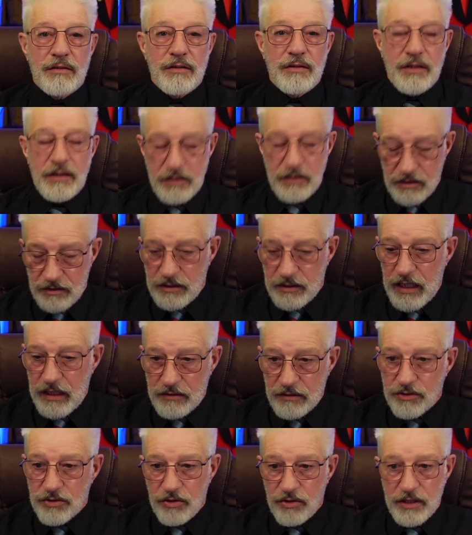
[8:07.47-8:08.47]
The
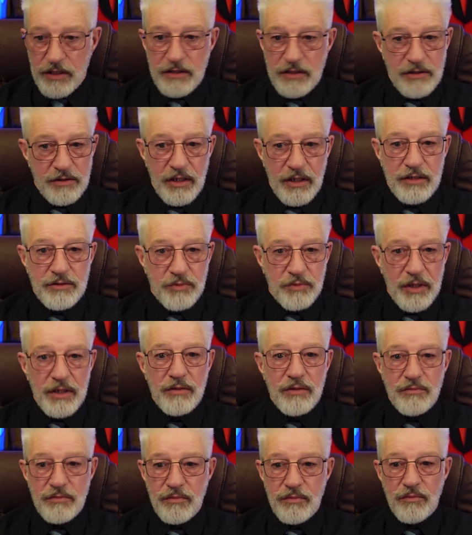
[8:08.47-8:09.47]
downside is
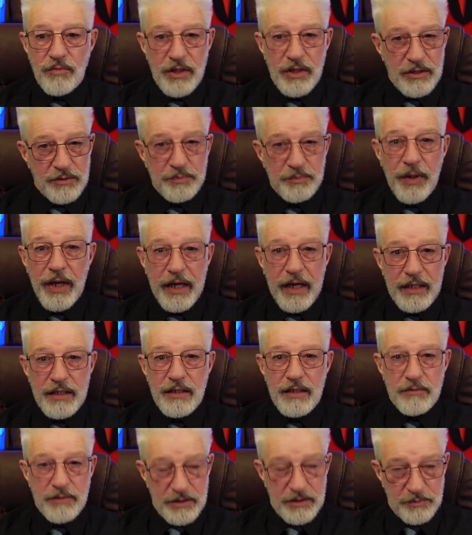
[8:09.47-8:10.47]
when it's bad.
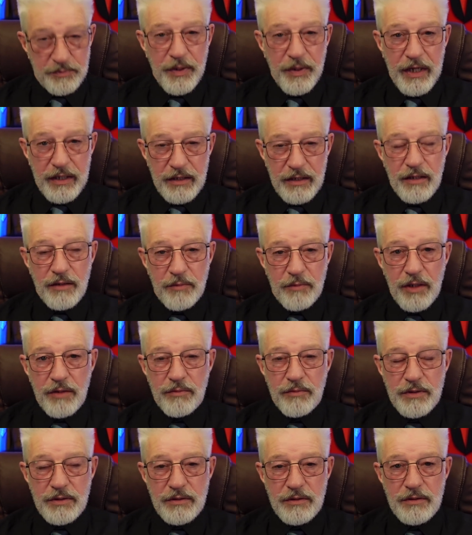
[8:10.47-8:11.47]
I mean, it's bad at the
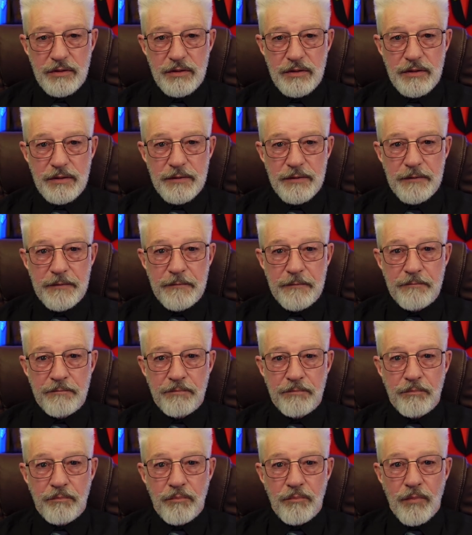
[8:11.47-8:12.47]
moment.
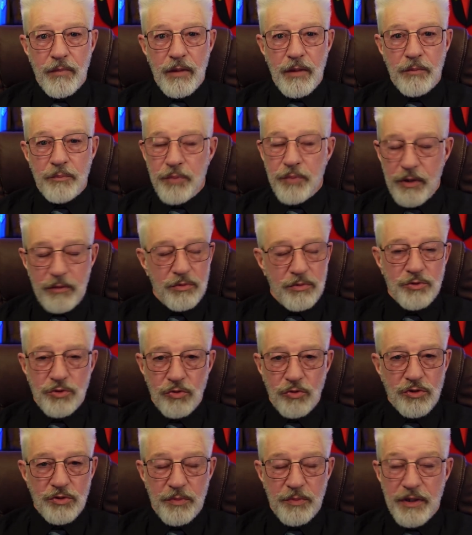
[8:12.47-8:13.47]
People
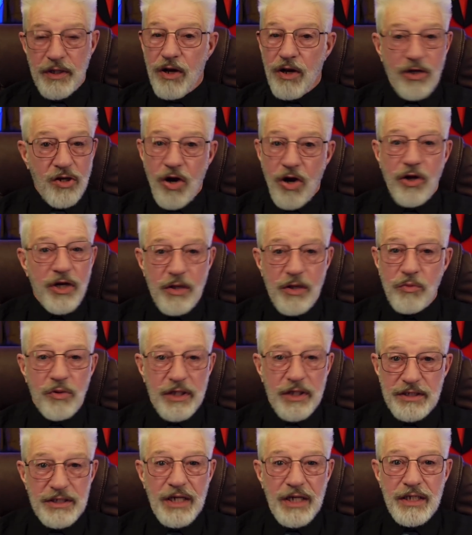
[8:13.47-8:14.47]
talk to me, I can't hear what
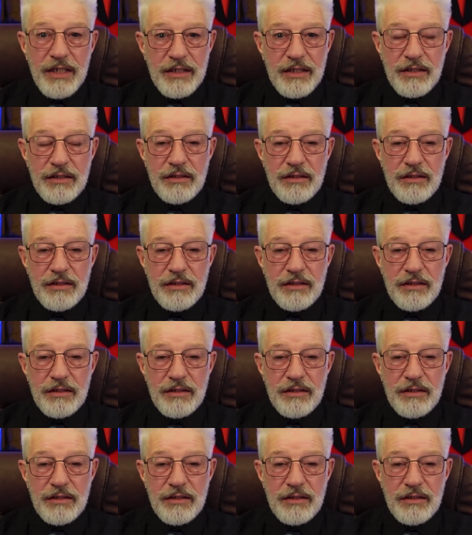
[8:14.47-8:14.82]
they're saying.